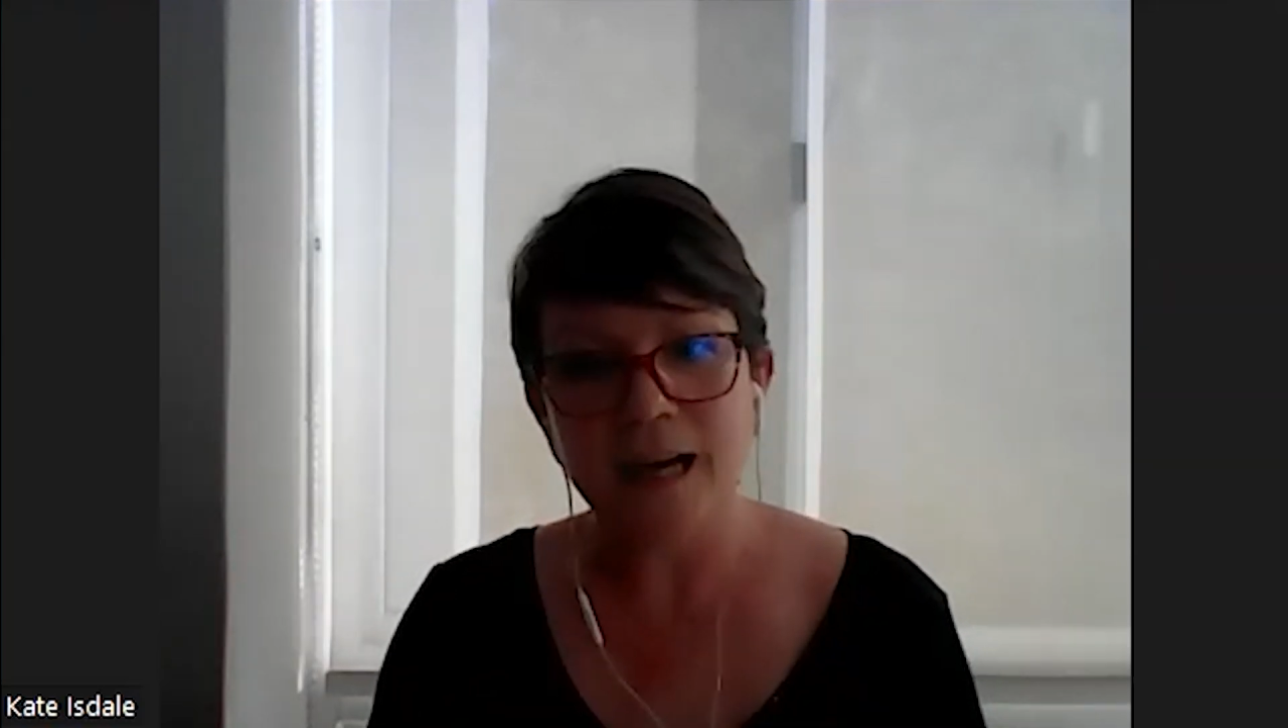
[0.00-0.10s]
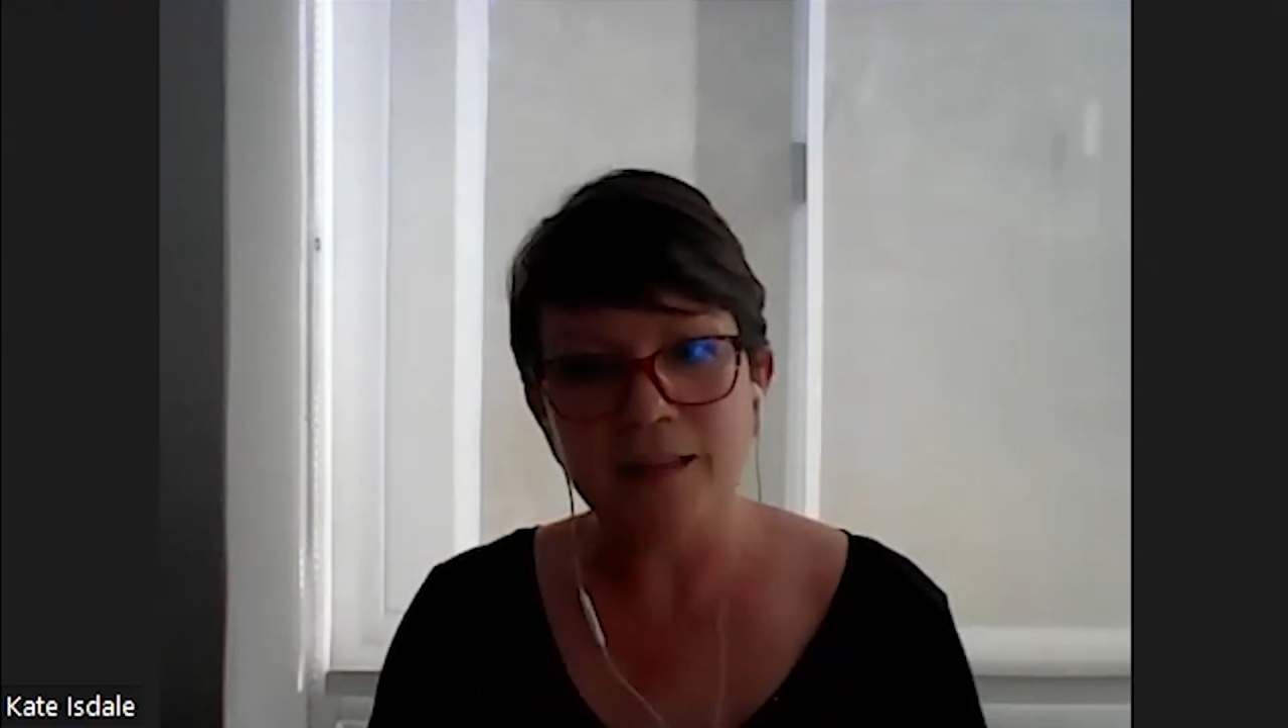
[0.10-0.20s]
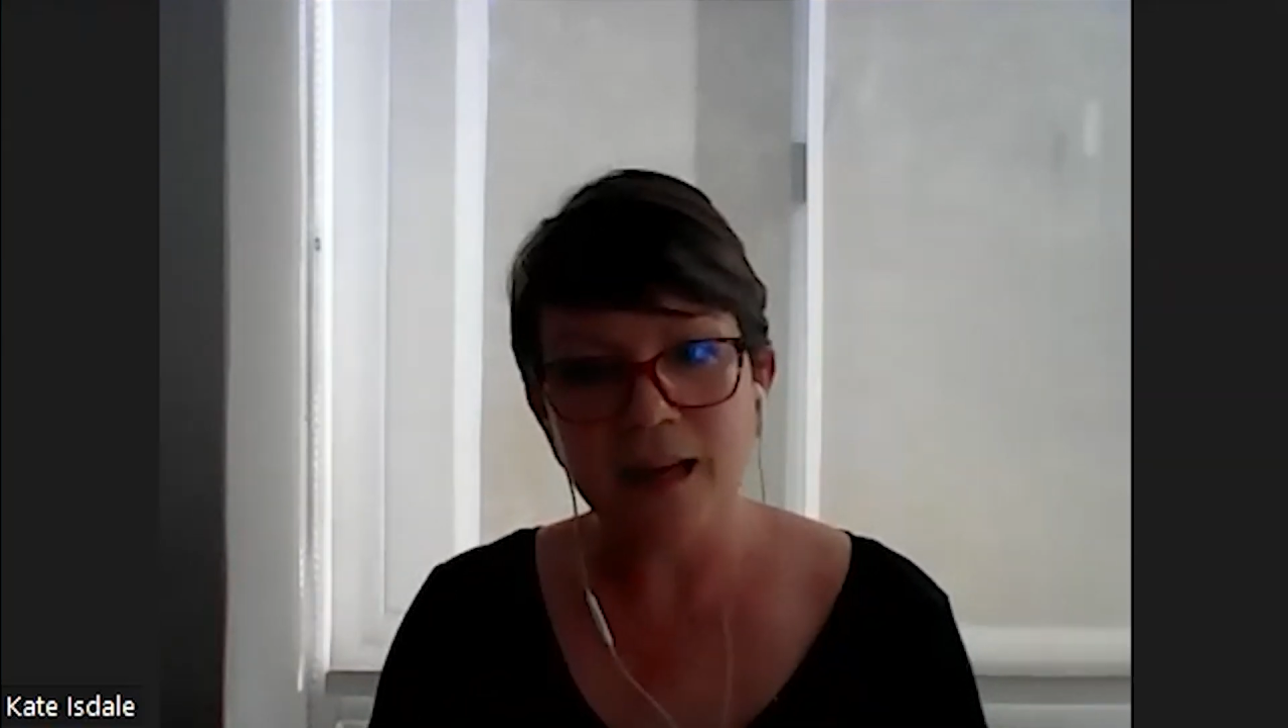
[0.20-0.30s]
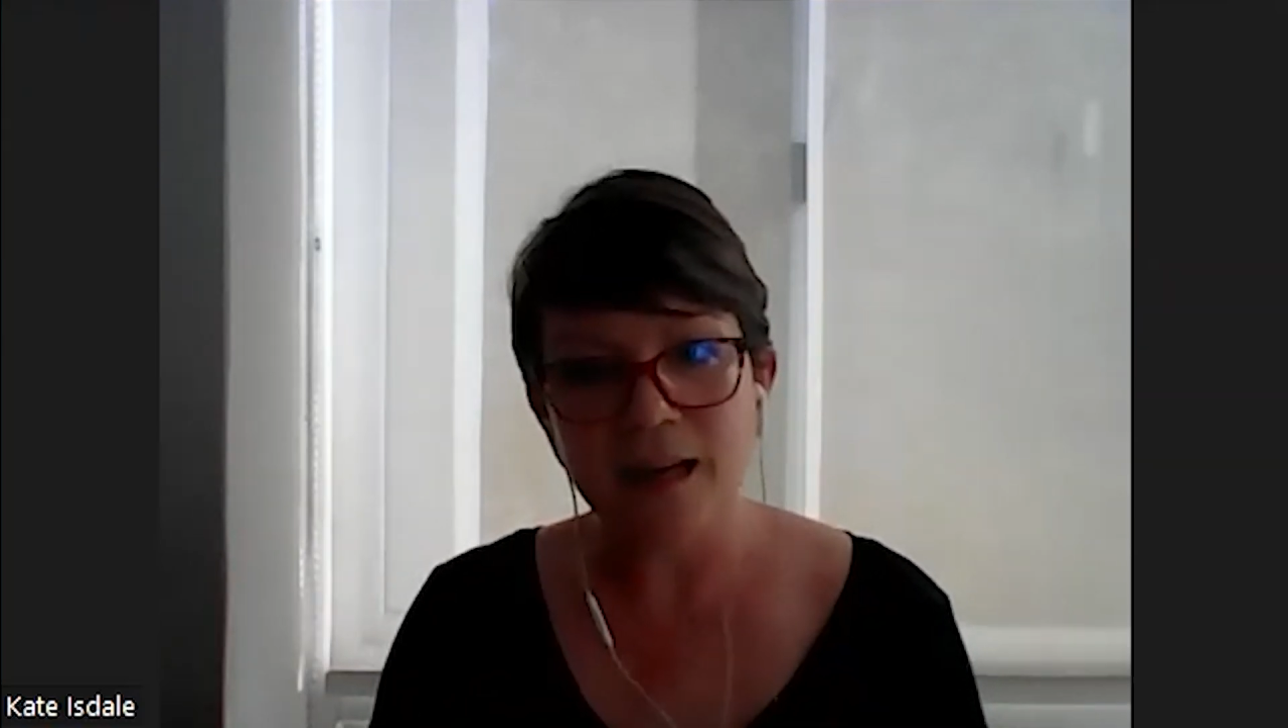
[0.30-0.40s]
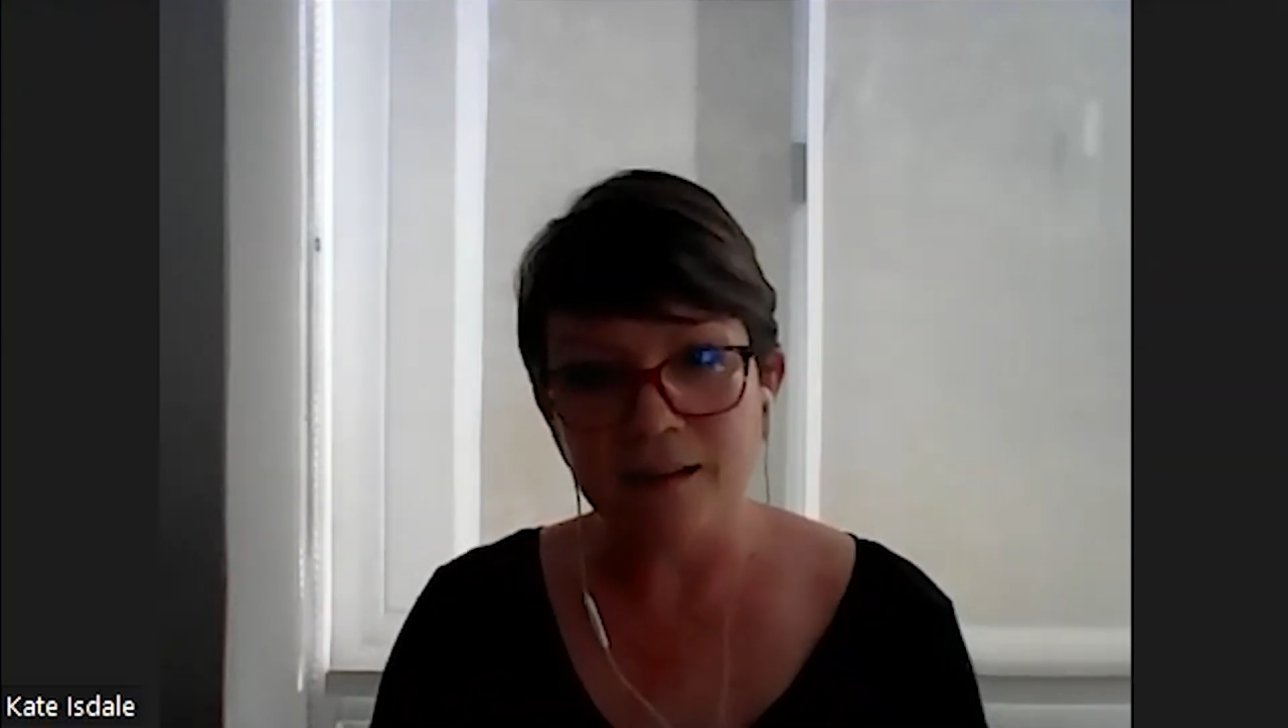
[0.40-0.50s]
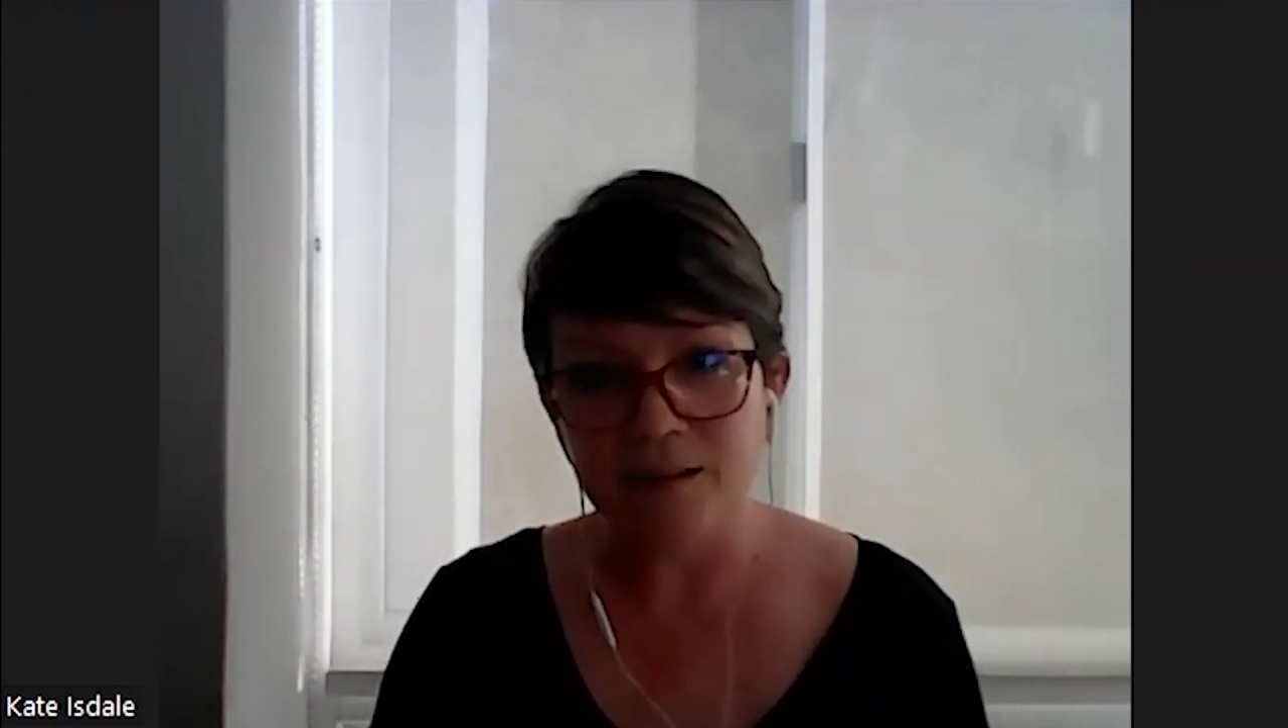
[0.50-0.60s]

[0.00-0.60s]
And then